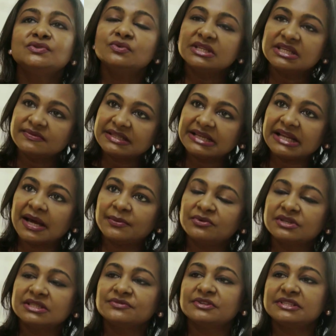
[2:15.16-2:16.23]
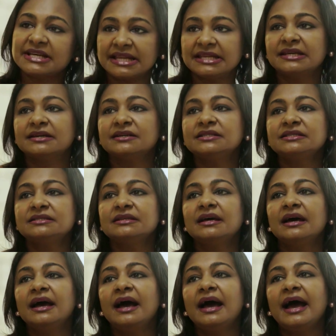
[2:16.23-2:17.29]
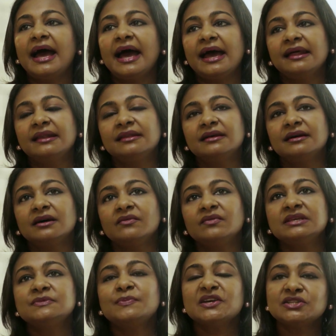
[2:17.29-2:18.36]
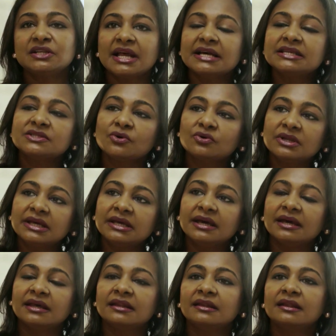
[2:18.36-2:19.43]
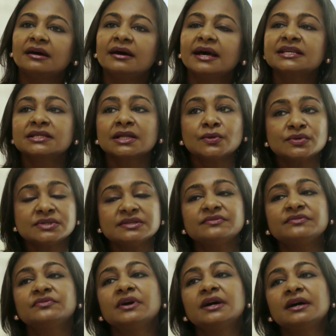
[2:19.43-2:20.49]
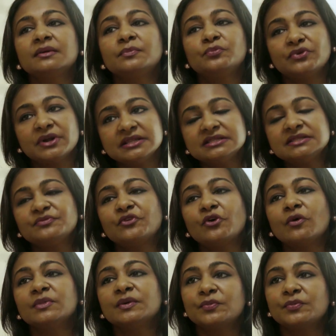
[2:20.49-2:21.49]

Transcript: 2 DVD libraries for 10 years, and we specialized only in exclusive prints from